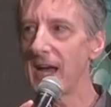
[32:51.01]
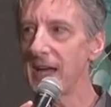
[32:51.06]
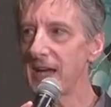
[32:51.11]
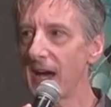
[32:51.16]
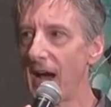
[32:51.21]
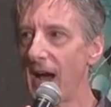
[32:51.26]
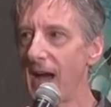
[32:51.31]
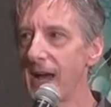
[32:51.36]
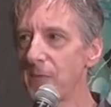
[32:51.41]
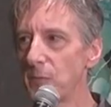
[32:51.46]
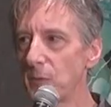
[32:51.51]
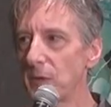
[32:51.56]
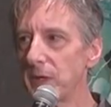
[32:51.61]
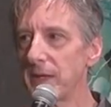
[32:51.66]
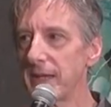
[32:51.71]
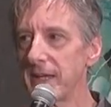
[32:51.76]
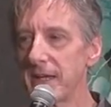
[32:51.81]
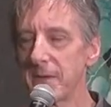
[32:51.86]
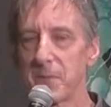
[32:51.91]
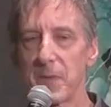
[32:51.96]

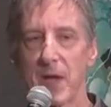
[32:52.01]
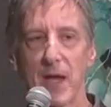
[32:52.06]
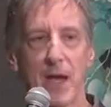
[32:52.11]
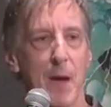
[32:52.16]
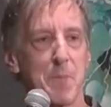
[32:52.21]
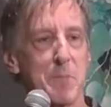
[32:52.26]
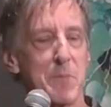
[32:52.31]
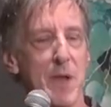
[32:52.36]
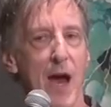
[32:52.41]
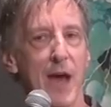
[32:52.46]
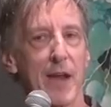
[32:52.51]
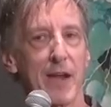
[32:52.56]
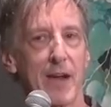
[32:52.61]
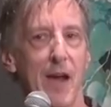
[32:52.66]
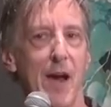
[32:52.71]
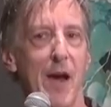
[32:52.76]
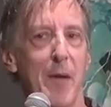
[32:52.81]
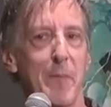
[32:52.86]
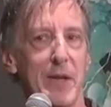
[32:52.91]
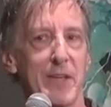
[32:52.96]
I'm not a
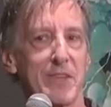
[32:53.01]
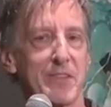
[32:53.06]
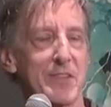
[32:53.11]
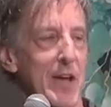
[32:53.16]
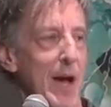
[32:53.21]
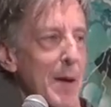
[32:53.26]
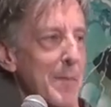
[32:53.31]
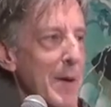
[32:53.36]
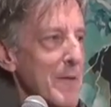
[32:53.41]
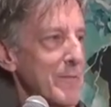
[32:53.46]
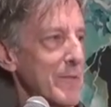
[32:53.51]
comedy snob.